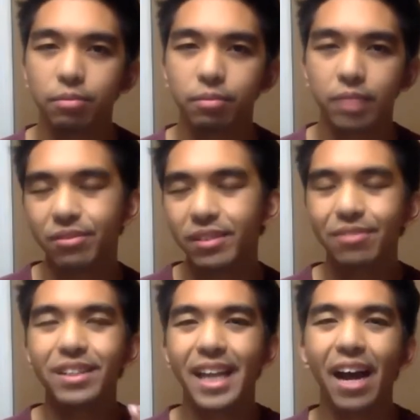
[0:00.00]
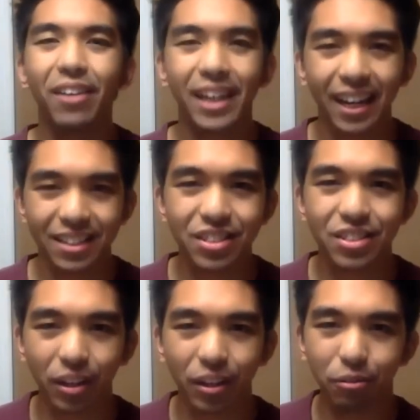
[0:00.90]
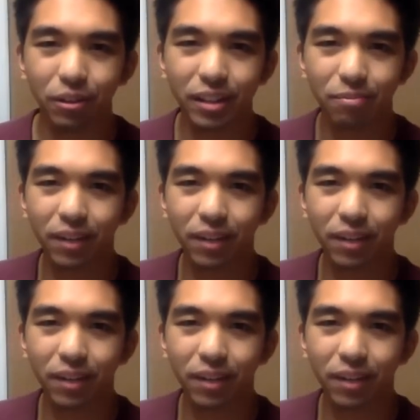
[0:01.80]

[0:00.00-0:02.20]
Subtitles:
even now I kind of stutter with it,